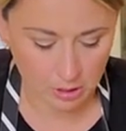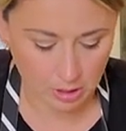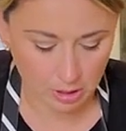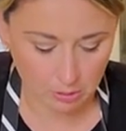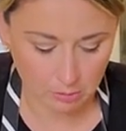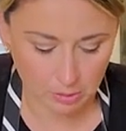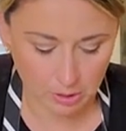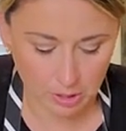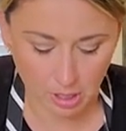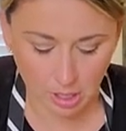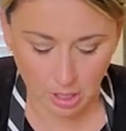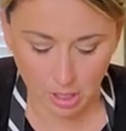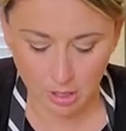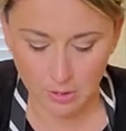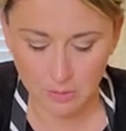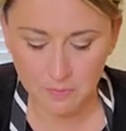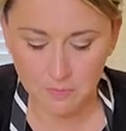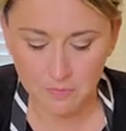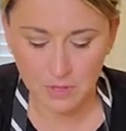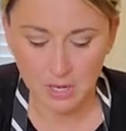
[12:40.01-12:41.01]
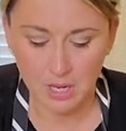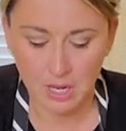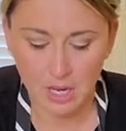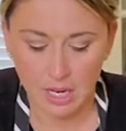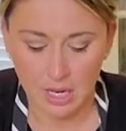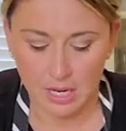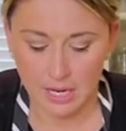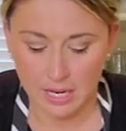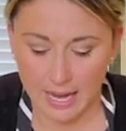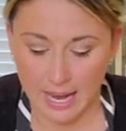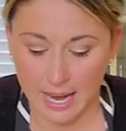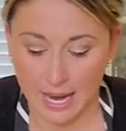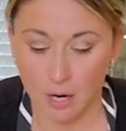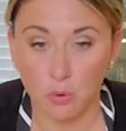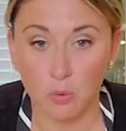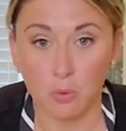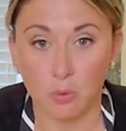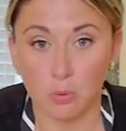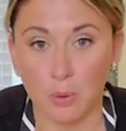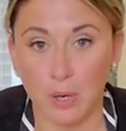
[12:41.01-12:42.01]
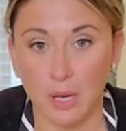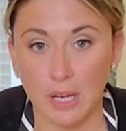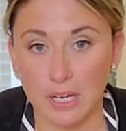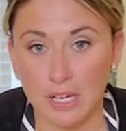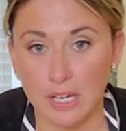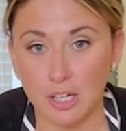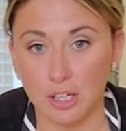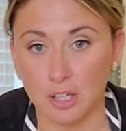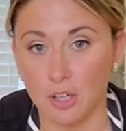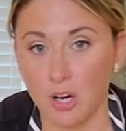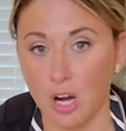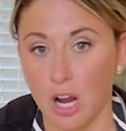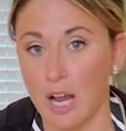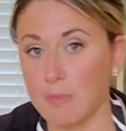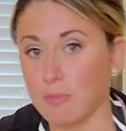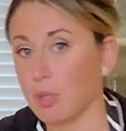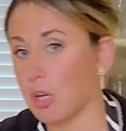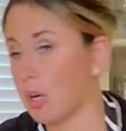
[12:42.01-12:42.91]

Here we go. Now, right here, I'm